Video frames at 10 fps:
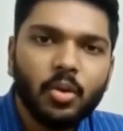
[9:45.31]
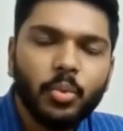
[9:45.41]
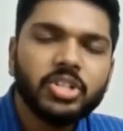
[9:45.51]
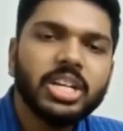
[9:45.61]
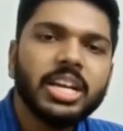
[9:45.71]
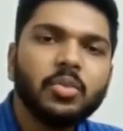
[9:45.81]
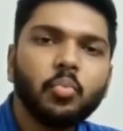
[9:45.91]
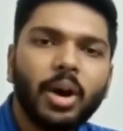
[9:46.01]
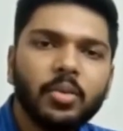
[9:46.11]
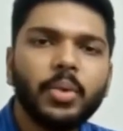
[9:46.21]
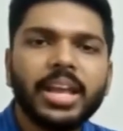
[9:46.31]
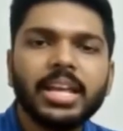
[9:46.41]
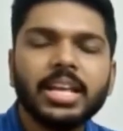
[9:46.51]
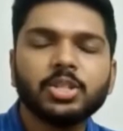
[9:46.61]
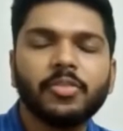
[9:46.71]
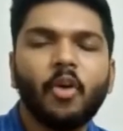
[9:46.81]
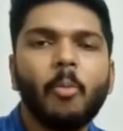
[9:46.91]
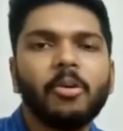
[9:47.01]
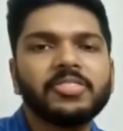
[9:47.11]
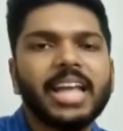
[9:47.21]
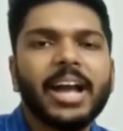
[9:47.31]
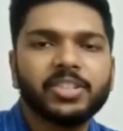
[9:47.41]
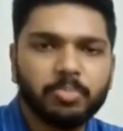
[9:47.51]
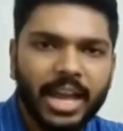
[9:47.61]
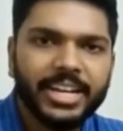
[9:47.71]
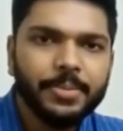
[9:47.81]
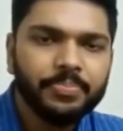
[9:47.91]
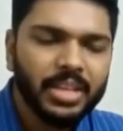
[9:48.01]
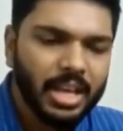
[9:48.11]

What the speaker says: which in one way is a form of tax planning,